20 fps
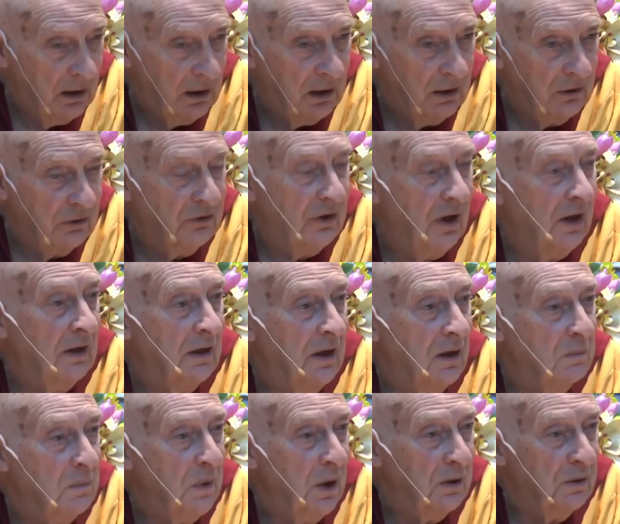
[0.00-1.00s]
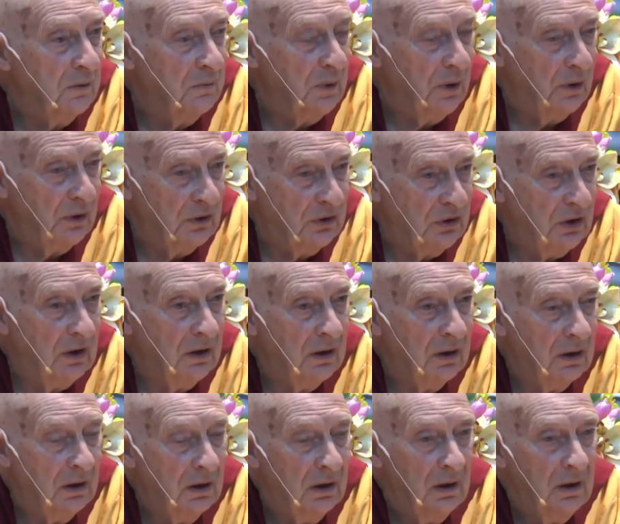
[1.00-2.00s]
in training our mind of
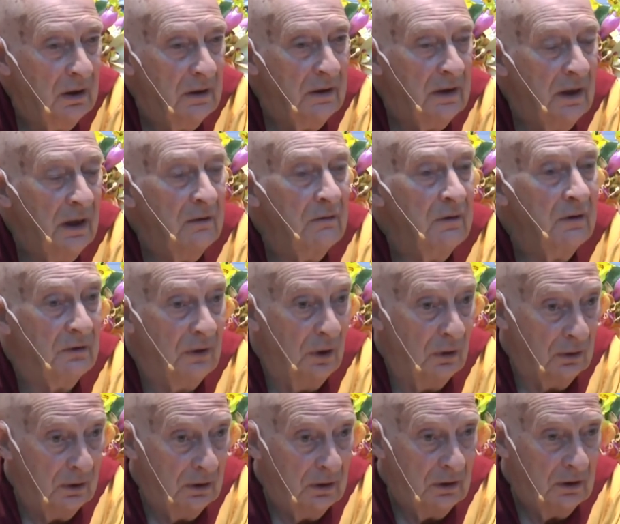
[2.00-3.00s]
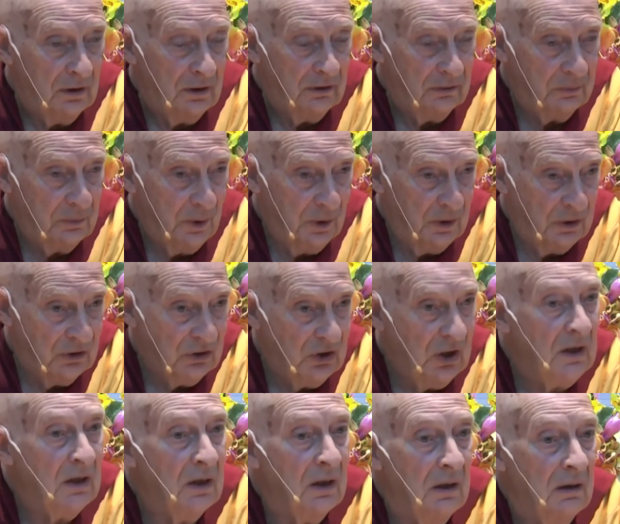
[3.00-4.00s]
bodhicitta, the end result is
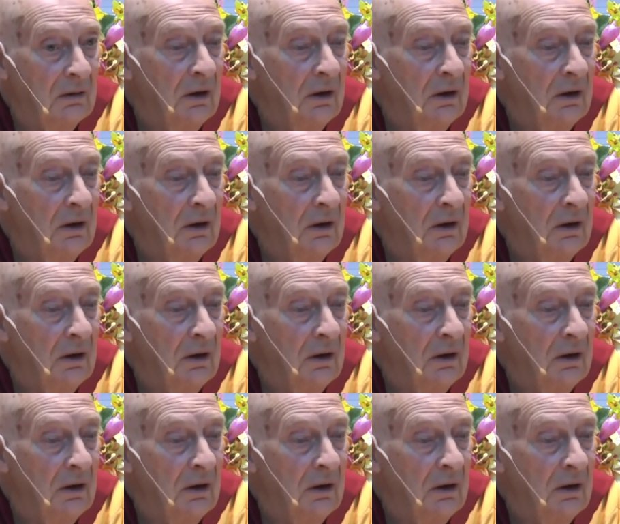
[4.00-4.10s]
bodhicitta.